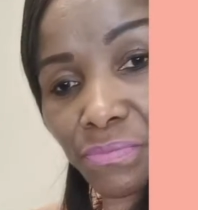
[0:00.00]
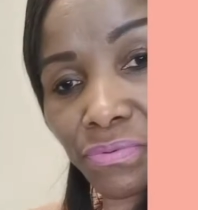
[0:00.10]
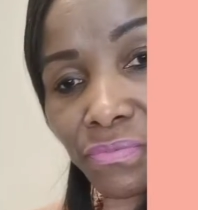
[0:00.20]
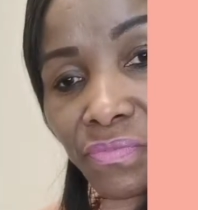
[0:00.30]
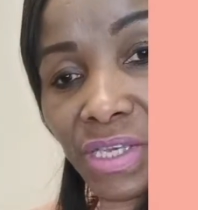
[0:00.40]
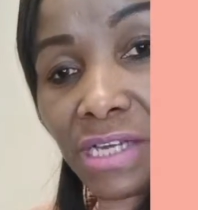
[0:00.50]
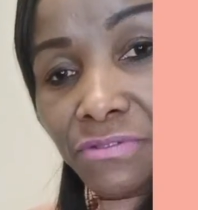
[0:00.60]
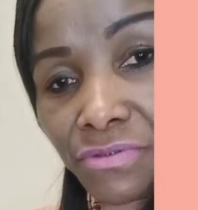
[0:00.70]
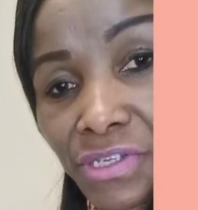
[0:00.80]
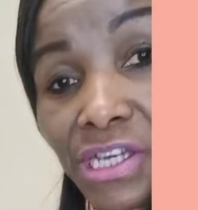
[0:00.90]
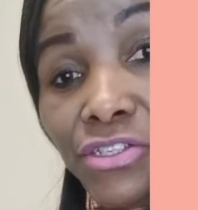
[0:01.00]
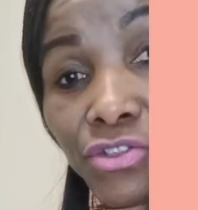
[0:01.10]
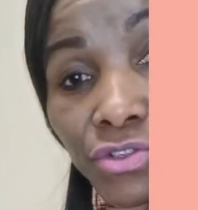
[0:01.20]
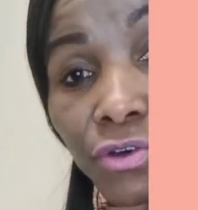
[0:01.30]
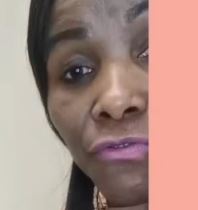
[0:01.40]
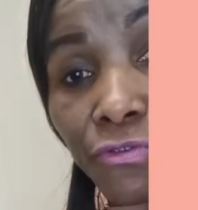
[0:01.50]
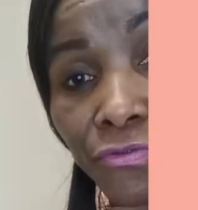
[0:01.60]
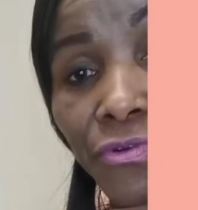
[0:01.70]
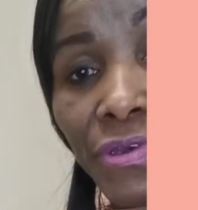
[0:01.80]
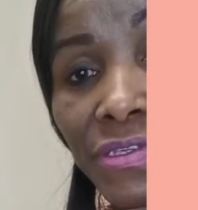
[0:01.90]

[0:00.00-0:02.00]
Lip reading: deep. You can do your fufu